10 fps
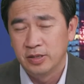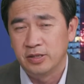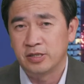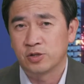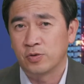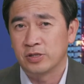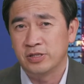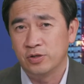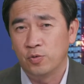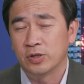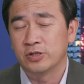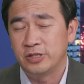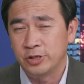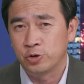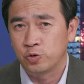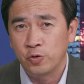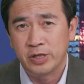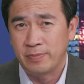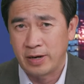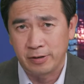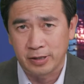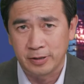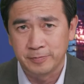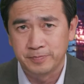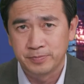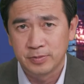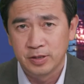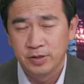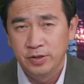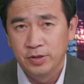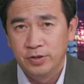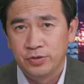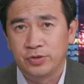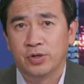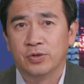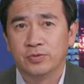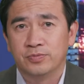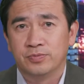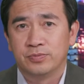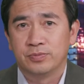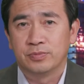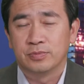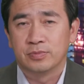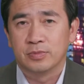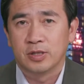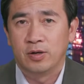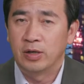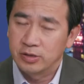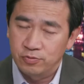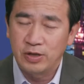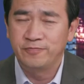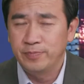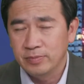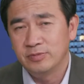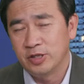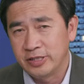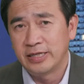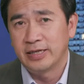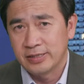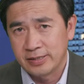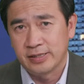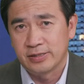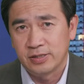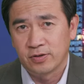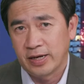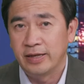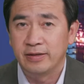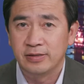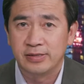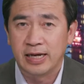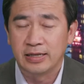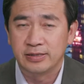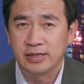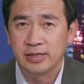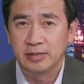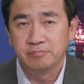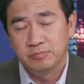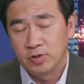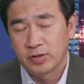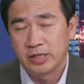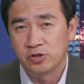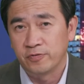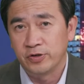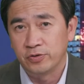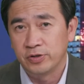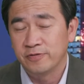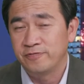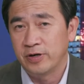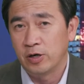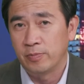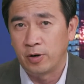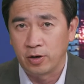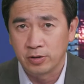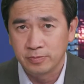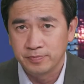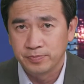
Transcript: They just want to destroy America. So, the rough agenda is this. Okay, they said, Soviet Union fell apart.